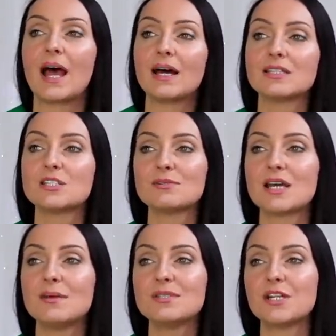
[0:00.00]
And
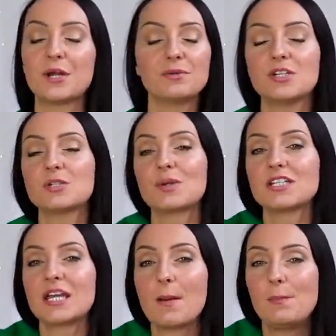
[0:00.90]
sometimes, you know, you just want
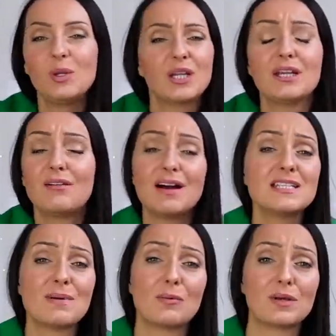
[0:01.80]
to take a bulkier
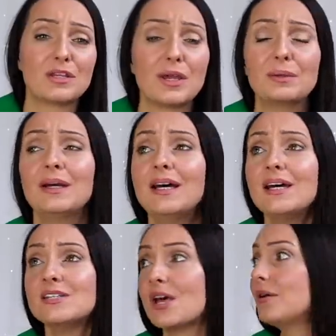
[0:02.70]
item out with you.
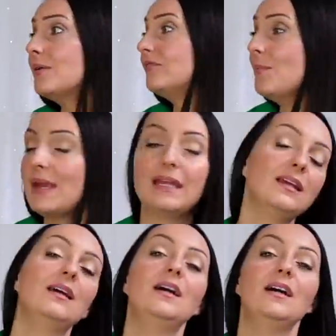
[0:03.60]
So for
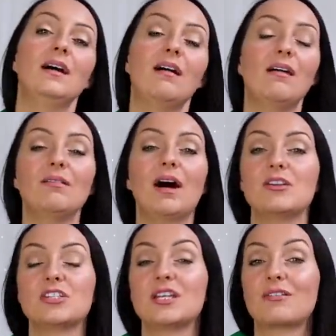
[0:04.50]
me, I
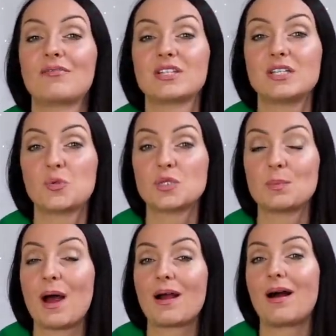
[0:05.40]
just didn't gravitate towards the
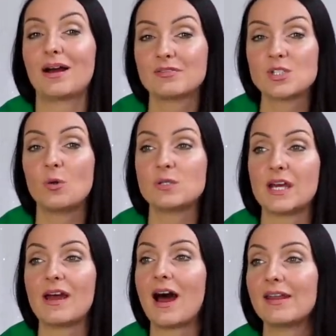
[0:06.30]
bag. I have sold
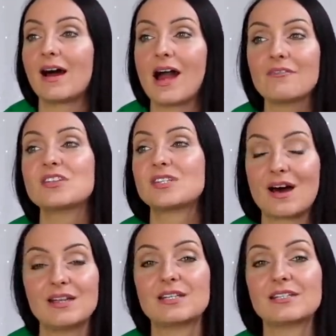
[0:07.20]
it and I have
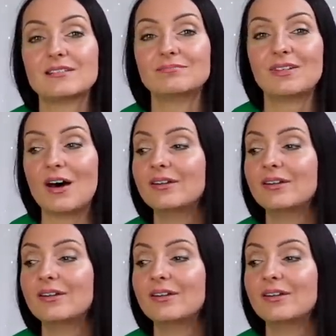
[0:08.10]
decided that